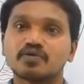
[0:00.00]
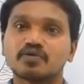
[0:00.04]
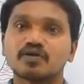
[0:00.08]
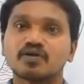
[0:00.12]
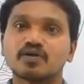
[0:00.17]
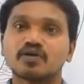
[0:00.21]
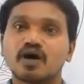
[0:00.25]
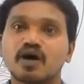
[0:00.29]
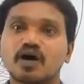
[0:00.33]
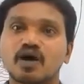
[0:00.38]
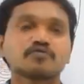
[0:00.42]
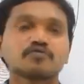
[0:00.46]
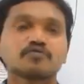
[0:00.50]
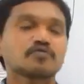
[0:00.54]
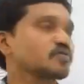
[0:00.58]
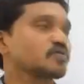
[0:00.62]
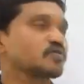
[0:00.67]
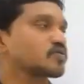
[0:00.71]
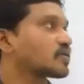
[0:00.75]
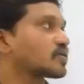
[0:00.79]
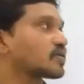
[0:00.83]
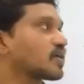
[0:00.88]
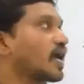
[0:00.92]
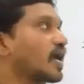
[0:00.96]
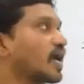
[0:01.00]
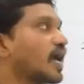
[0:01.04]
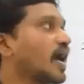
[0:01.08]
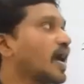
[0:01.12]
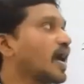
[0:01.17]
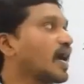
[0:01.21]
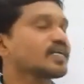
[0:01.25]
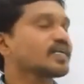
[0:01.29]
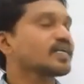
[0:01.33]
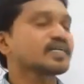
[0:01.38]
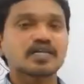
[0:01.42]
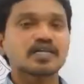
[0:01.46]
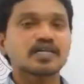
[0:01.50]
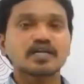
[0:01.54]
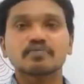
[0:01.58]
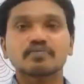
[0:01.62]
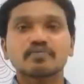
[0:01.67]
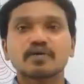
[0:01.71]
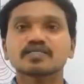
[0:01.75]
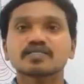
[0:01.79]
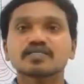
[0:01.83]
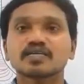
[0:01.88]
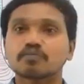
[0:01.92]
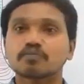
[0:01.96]
Of course, anterior part,
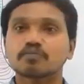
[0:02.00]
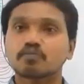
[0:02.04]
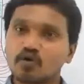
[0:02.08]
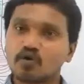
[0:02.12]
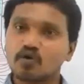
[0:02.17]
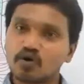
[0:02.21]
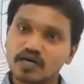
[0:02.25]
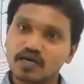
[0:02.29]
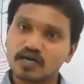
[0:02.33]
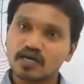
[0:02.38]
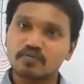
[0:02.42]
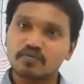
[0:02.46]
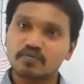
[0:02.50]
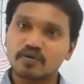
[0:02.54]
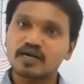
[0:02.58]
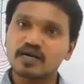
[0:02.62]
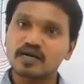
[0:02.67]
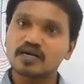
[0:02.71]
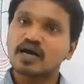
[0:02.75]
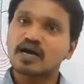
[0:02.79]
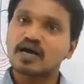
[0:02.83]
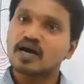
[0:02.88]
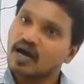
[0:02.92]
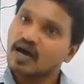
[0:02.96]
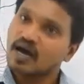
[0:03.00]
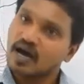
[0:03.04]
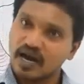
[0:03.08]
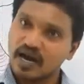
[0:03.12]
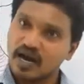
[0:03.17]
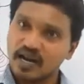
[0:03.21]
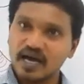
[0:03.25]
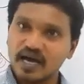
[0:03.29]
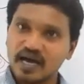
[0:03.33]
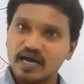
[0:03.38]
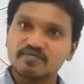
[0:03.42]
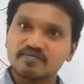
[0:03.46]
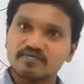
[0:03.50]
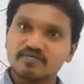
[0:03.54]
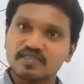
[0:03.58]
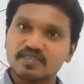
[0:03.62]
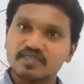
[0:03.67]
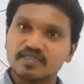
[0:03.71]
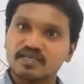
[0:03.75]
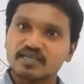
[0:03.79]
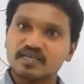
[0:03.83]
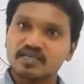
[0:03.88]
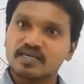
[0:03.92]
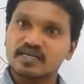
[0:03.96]
that motor part, along with
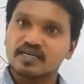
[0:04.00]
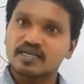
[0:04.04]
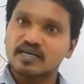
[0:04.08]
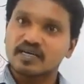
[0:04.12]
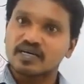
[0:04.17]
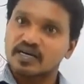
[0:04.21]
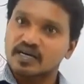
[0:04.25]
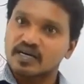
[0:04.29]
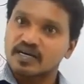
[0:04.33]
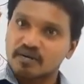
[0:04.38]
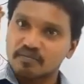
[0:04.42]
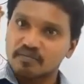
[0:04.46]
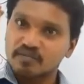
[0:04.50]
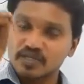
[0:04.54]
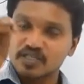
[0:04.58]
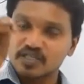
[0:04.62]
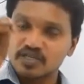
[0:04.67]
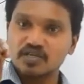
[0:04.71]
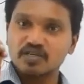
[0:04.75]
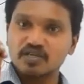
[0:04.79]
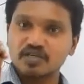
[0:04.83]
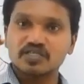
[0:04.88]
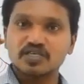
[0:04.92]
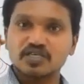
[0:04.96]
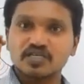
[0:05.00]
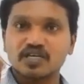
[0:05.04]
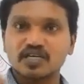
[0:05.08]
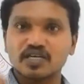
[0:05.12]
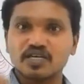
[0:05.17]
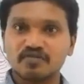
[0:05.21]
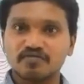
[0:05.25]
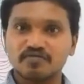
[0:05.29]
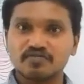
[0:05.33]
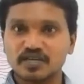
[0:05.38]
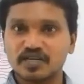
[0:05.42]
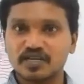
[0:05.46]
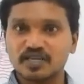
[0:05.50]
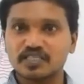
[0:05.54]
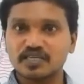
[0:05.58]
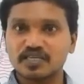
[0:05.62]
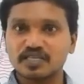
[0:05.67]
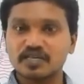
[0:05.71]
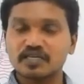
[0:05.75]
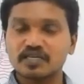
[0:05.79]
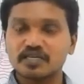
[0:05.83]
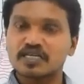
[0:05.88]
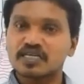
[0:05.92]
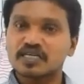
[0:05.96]
micturition and
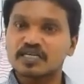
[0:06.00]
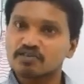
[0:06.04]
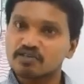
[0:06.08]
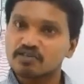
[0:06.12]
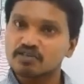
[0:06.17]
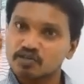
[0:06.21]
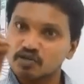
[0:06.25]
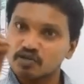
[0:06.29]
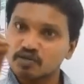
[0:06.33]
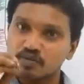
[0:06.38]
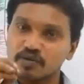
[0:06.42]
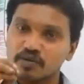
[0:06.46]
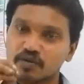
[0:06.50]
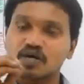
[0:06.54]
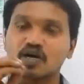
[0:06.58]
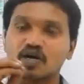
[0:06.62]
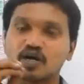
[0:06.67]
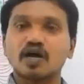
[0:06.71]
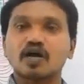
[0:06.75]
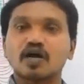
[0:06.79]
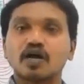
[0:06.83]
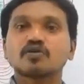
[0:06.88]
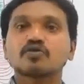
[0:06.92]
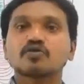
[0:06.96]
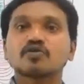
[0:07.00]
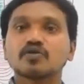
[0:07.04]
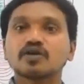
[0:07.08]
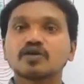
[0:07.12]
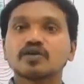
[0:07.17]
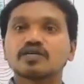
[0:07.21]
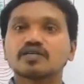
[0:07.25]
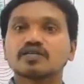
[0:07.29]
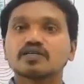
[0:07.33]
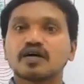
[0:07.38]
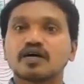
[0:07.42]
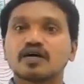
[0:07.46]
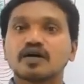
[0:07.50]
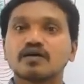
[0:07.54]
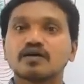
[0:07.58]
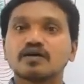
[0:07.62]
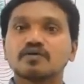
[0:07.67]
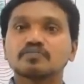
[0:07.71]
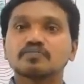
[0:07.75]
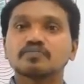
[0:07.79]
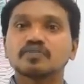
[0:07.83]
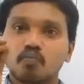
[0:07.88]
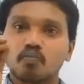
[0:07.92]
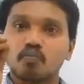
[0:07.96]
defecation, which will be controlling
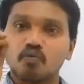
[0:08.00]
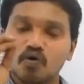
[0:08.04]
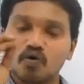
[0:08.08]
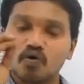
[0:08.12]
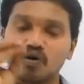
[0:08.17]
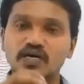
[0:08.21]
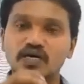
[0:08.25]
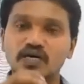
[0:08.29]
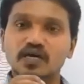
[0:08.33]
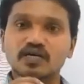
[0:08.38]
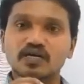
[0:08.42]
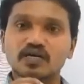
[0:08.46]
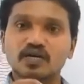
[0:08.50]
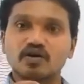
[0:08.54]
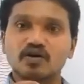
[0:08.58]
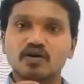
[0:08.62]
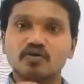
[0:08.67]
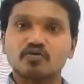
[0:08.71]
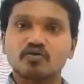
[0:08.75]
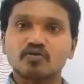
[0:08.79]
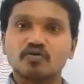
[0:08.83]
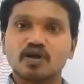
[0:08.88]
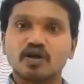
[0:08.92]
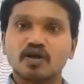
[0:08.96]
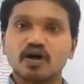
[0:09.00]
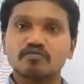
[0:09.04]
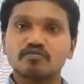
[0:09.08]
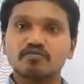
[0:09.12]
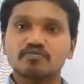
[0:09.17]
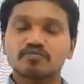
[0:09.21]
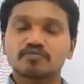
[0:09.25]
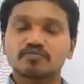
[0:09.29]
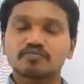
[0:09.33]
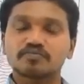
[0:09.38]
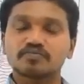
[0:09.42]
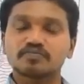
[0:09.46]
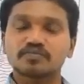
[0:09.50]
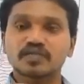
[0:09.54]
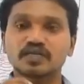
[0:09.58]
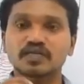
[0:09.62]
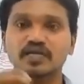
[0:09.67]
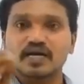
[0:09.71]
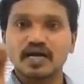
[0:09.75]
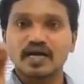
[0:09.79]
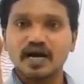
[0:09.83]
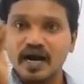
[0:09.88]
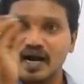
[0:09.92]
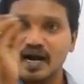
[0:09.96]
the motor control of
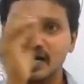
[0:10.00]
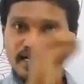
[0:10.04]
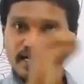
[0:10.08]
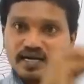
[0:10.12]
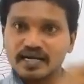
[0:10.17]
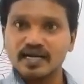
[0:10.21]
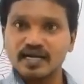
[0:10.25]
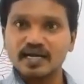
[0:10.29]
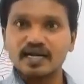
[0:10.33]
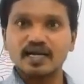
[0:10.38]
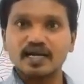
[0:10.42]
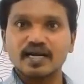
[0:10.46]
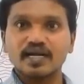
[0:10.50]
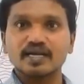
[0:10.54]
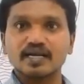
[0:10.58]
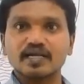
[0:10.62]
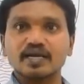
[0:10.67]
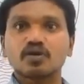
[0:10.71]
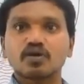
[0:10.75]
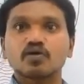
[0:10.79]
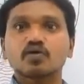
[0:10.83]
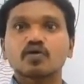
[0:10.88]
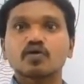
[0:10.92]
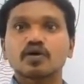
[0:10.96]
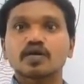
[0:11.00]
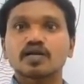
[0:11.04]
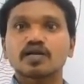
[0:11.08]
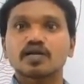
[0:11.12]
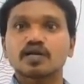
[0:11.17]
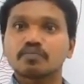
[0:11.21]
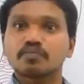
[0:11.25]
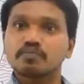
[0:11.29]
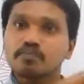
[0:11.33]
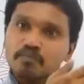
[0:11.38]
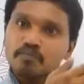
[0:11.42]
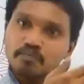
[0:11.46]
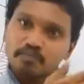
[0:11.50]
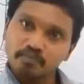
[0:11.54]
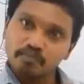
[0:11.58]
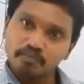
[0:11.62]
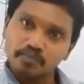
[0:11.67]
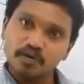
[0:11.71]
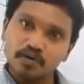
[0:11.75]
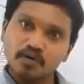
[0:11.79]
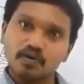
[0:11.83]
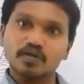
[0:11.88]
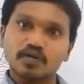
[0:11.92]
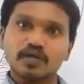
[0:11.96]
contralateral lower limb
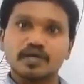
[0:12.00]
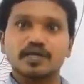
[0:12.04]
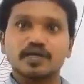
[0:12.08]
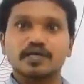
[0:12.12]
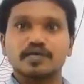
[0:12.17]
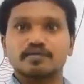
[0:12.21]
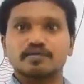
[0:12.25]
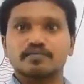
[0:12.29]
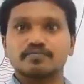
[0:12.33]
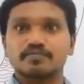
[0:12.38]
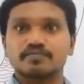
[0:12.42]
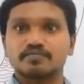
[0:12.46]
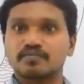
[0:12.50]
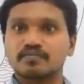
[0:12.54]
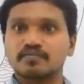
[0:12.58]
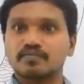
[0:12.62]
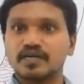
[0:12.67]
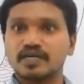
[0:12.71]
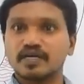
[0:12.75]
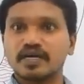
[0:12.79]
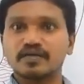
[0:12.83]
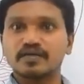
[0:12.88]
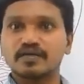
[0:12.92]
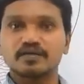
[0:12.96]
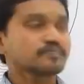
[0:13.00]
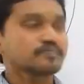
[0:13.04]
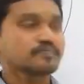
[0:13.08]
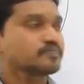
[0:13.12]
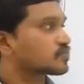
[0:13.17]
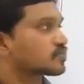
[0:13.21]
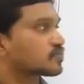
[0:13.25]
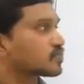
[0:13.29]
below the knee, right?